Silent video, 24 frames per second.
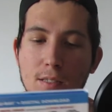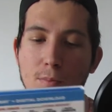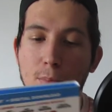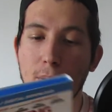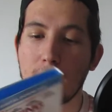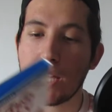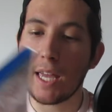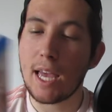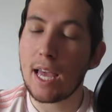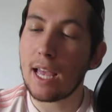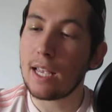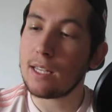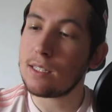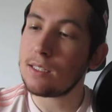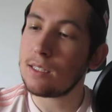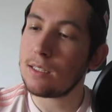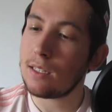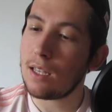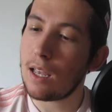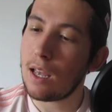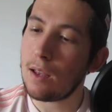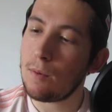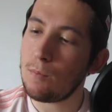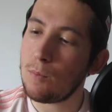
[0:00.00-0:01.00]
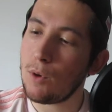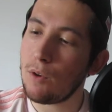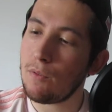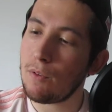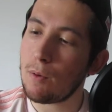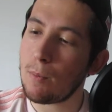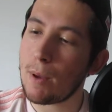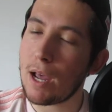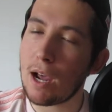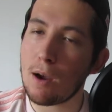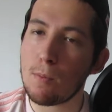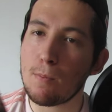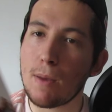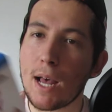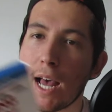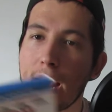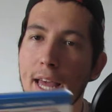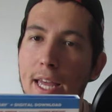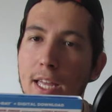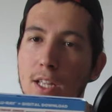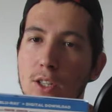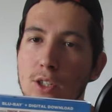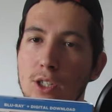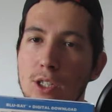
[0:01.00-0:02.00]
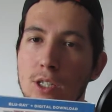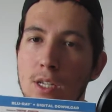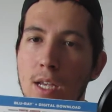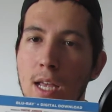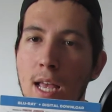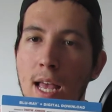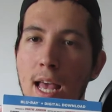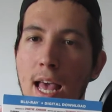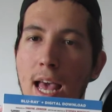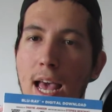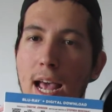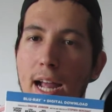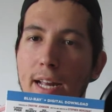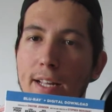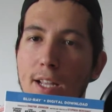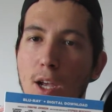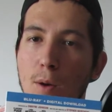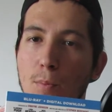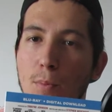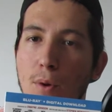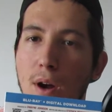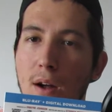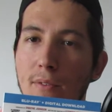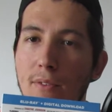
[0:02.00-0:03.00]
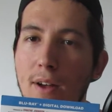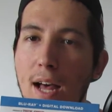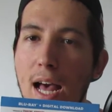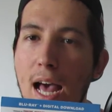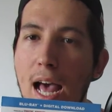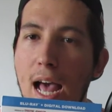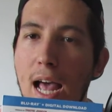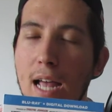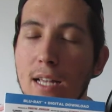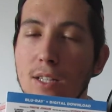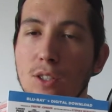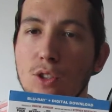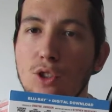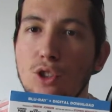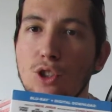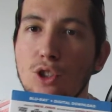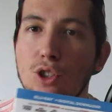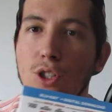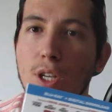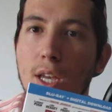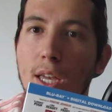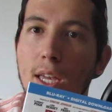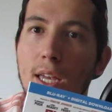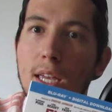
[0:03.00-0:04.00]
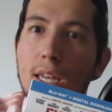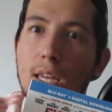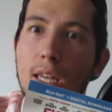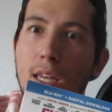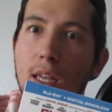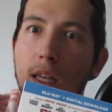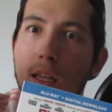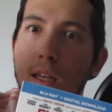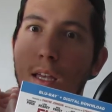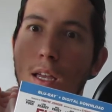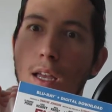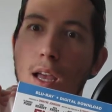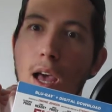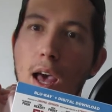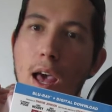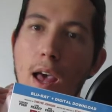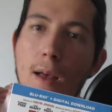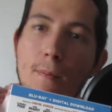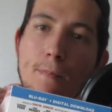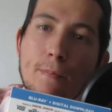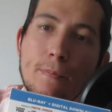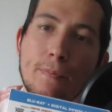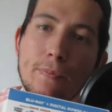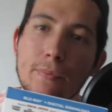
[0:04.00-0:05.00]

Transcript: But yeah, it's a movie about Paige and her brother as she um,